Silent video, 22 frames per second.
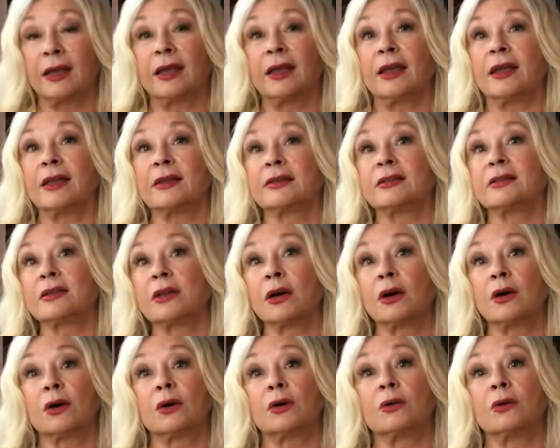And
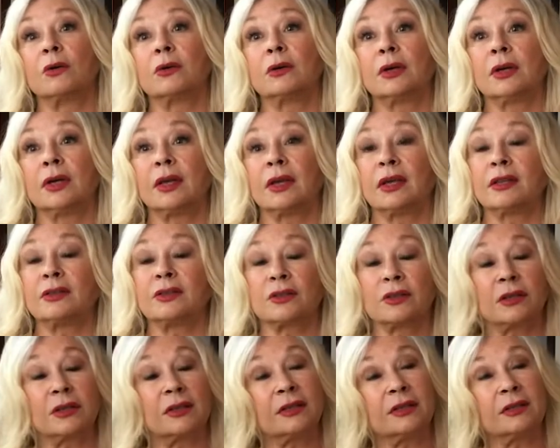so it's
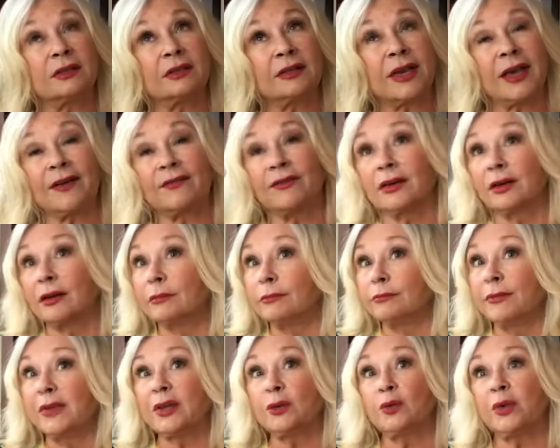good to have a
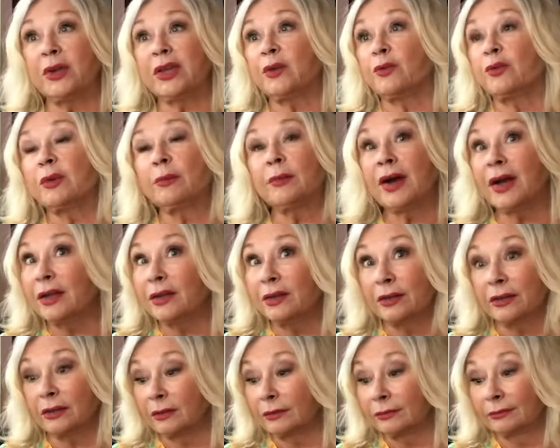midweek
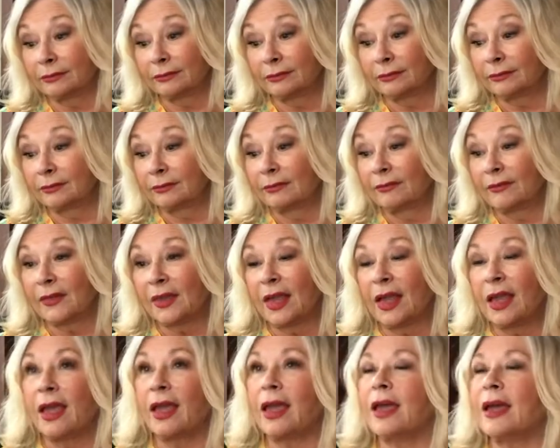reminder.
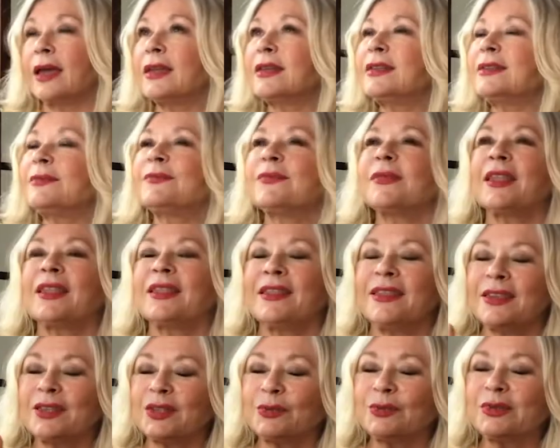And
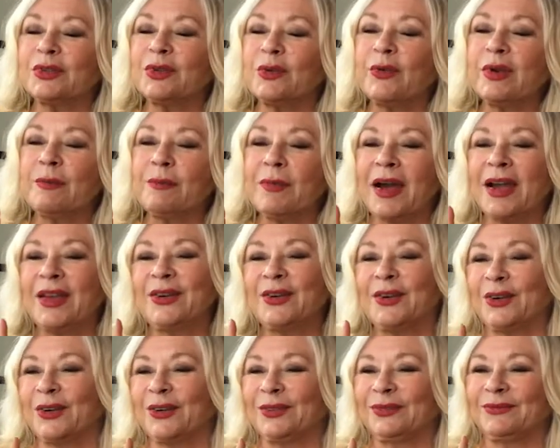this was the
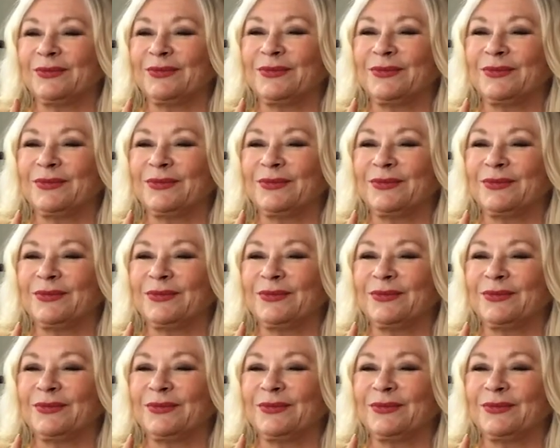reminder.